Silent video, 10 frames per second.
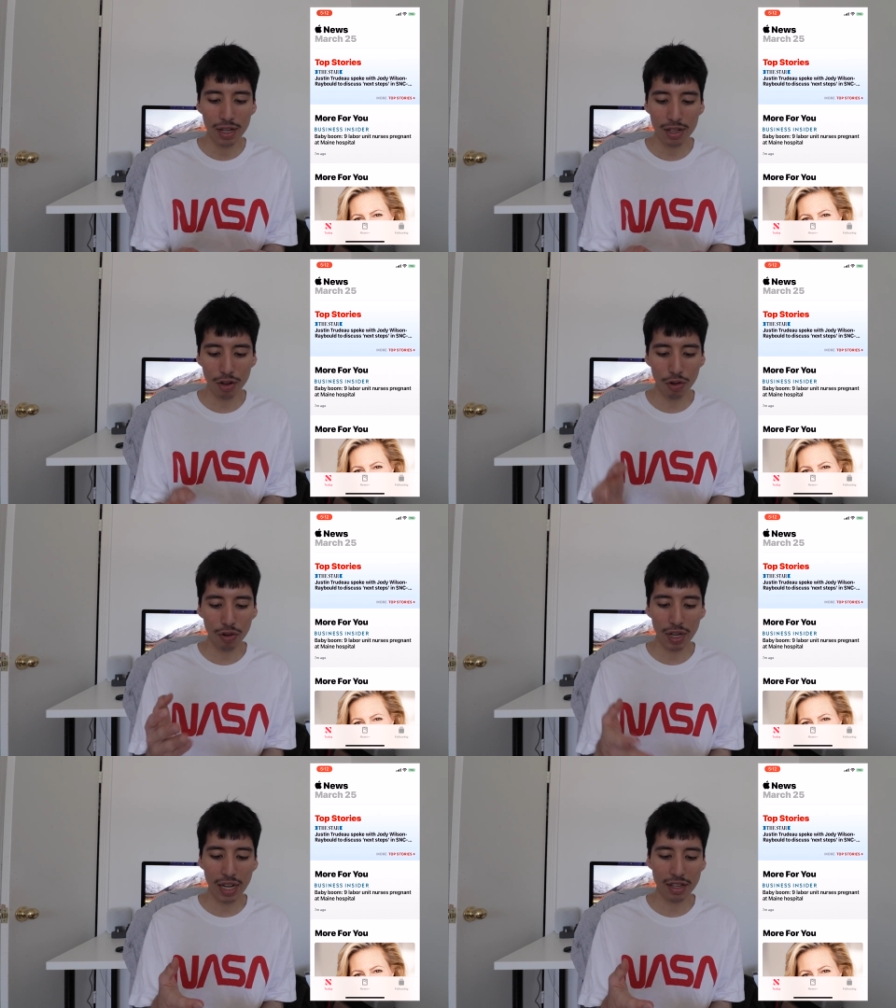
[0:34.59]

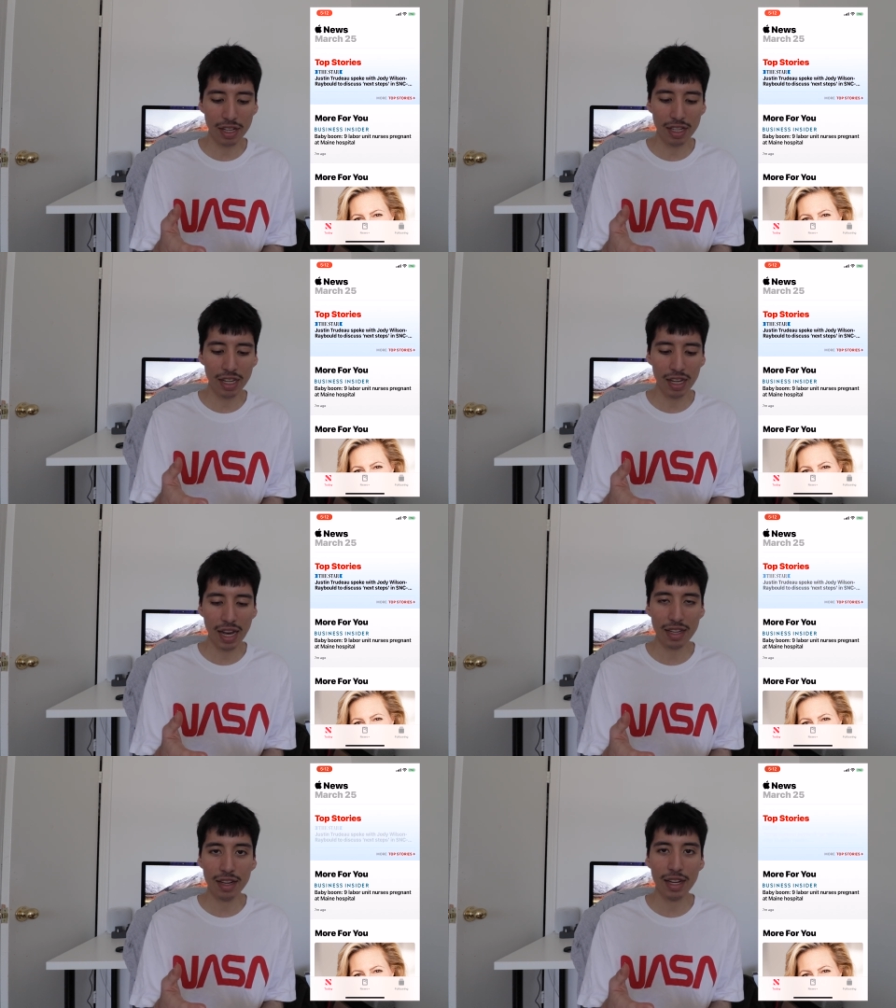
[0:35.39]
So as you can see, it
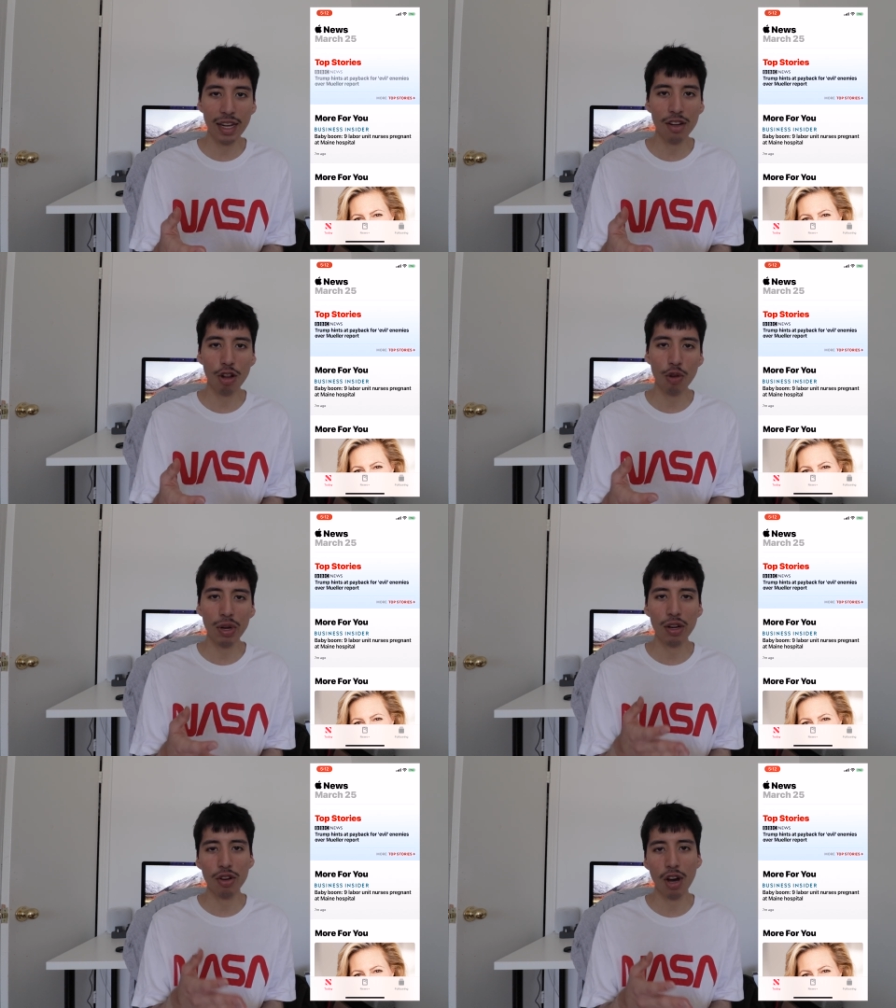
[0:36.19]
has the date all the way
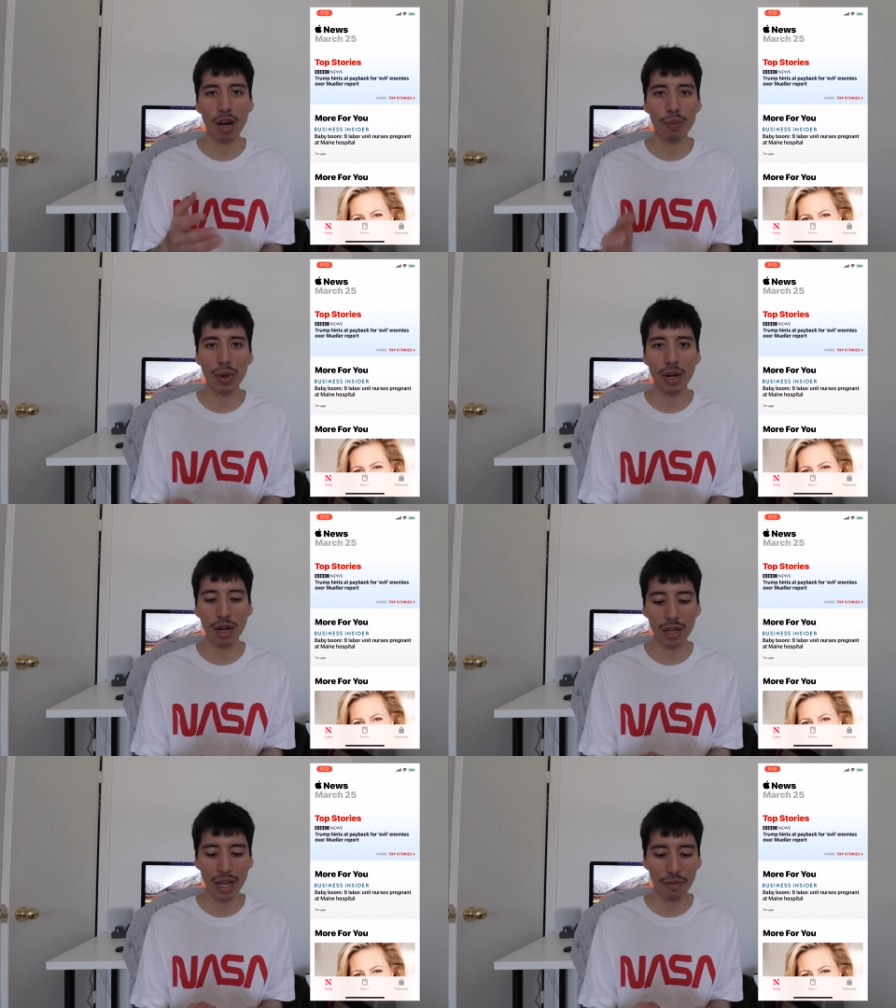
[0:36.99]
in the top
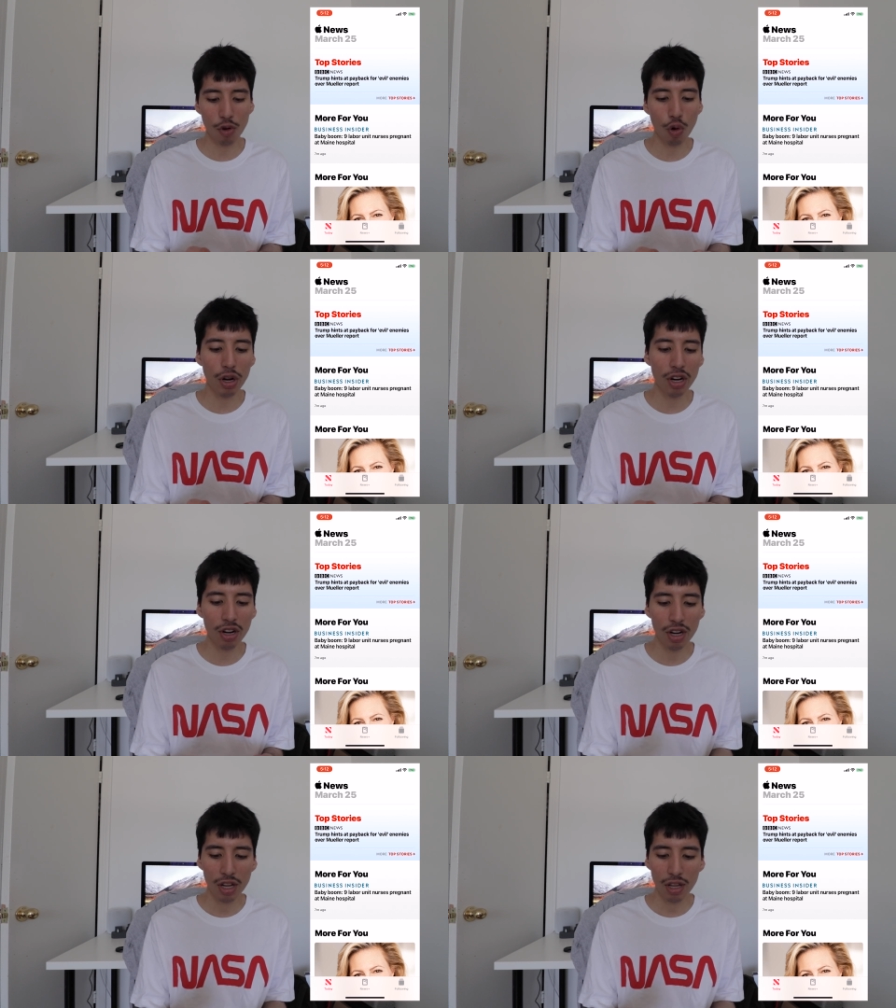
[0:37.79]
uh, left
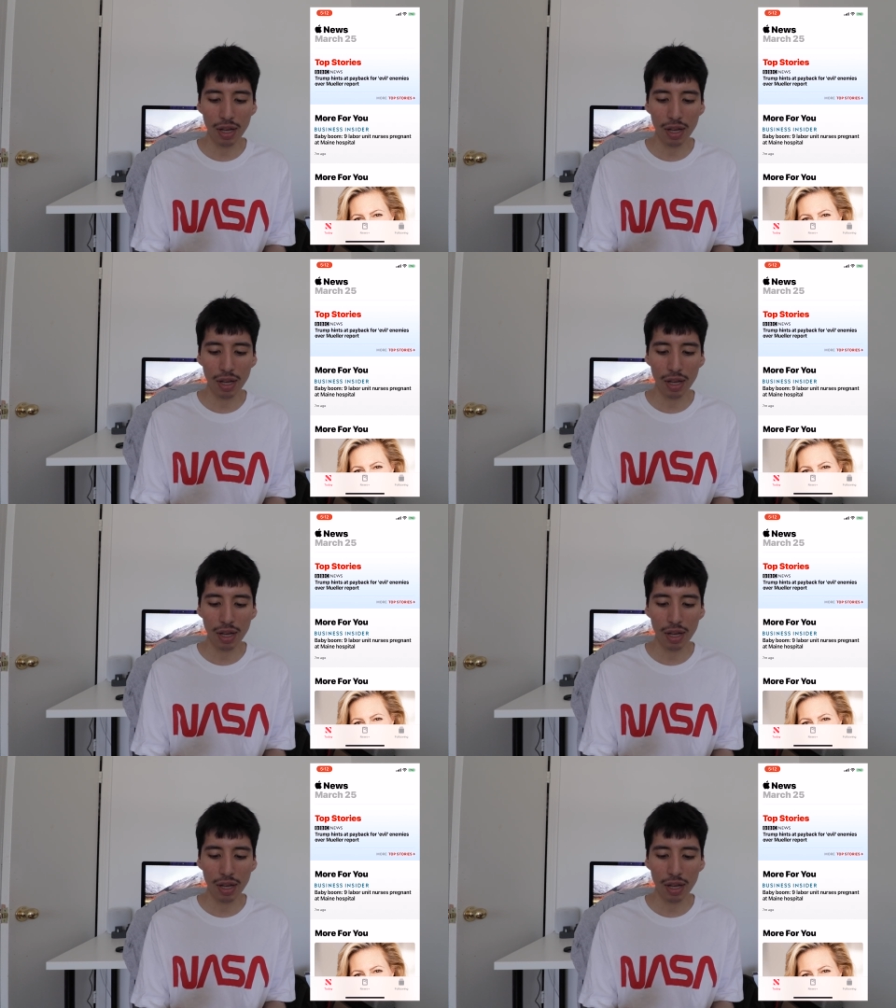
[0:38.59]
corner.